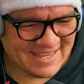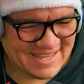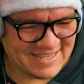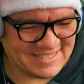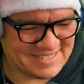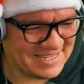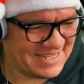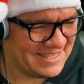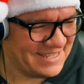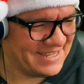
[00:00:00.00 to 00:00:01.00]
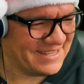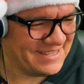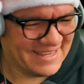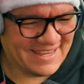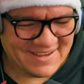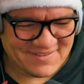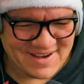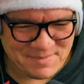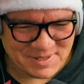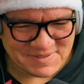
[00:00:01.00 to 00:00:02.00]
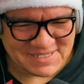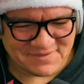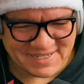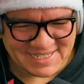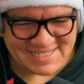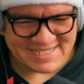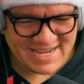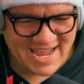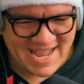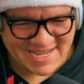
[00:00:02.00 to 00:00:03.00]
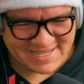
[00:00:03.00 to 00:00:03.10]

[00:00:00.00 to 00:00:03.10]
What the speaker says: Santa looking, wrapping himself like a snack.